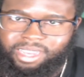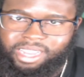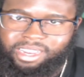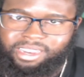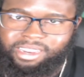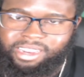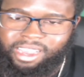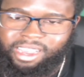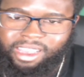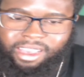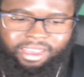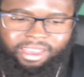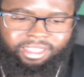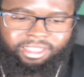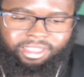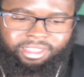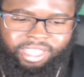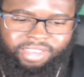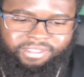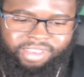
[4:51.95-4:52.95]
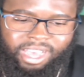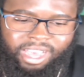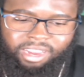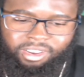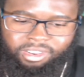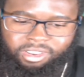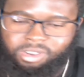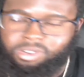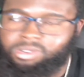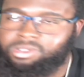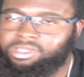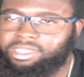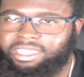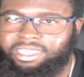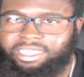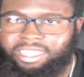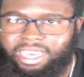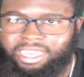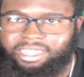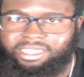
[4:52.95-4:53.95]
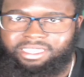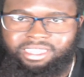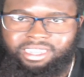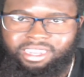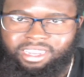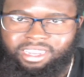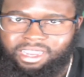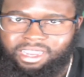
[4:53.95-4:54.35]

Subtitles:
and they've had little success.